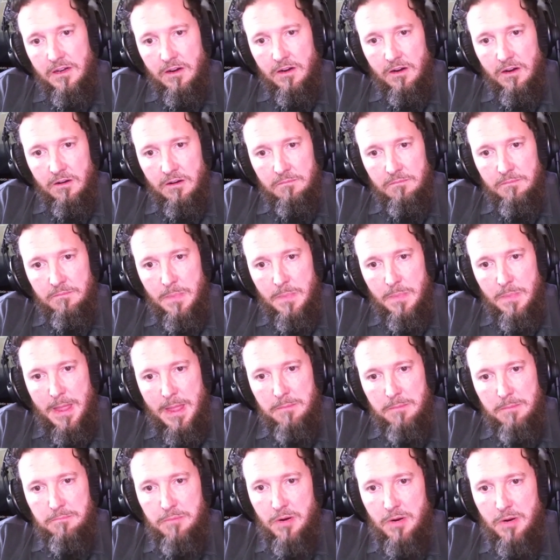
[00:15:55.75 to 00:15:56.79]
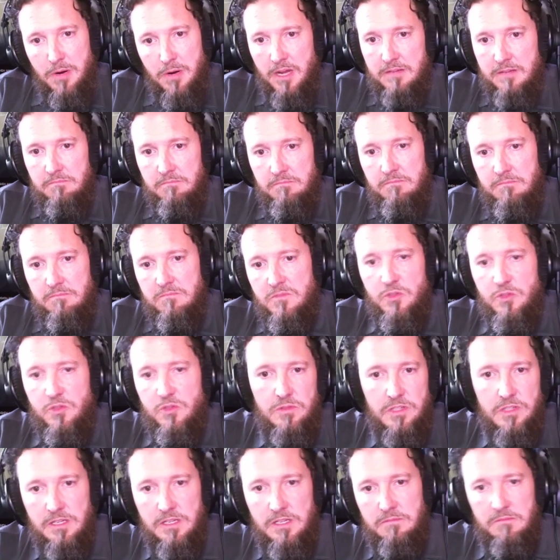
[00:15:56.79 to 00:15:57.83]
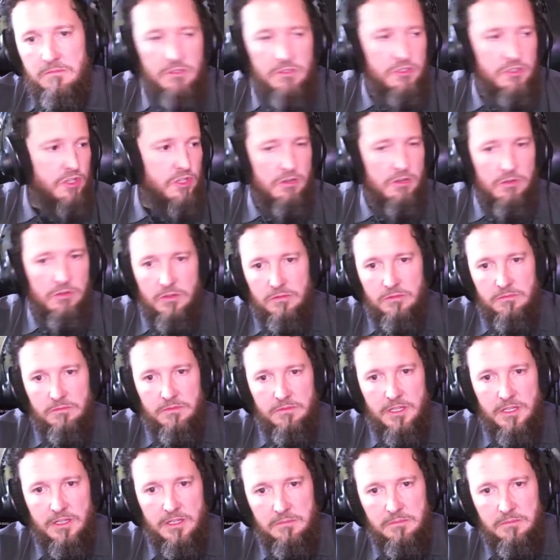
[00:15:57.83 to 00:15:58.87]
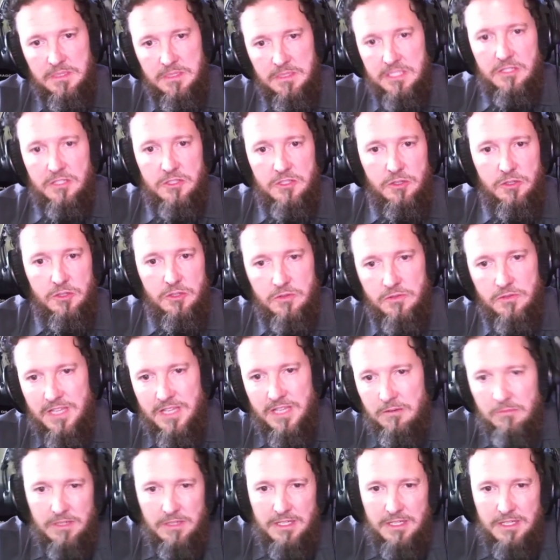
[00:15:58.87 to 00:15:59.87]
But to the general business user, they don't really